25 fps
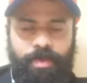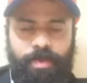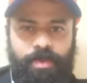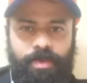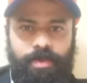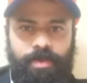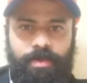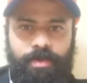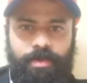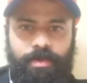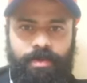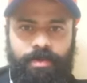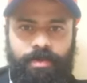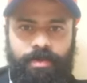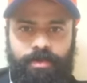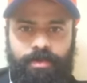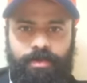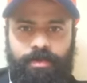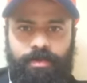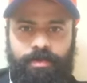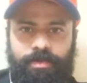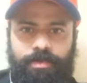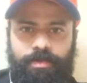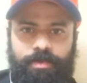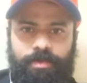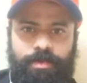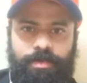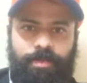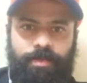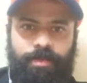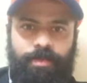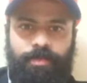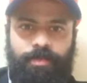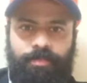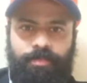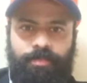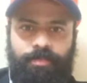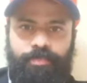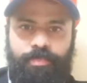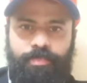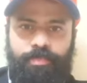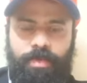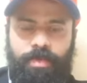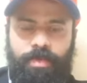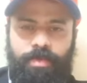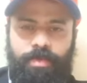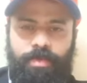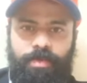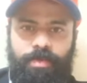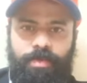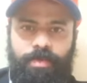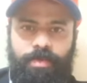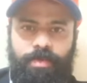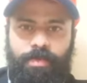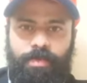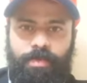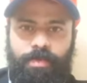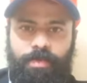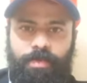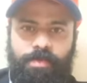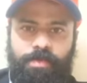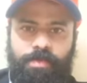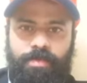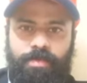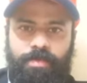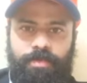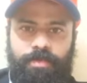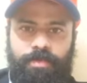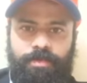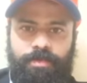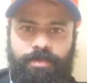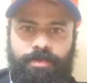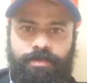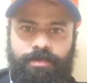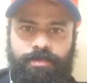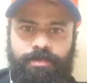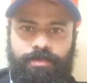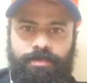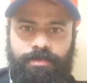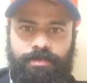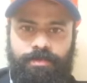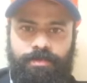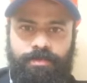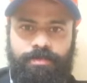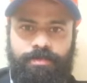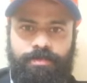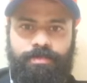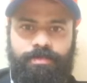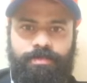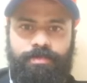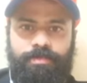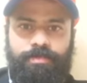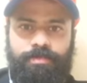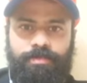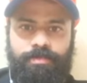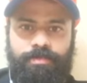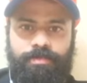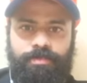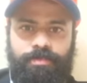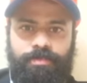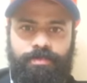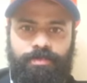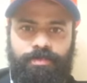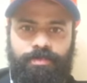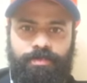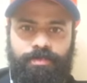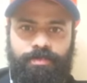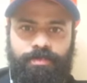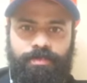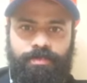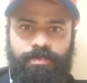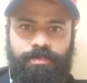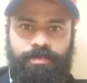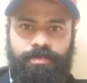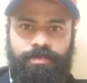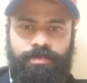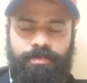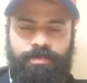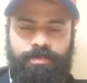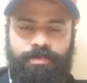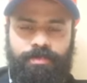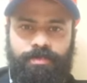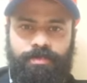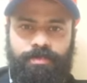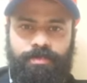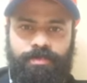[no speech]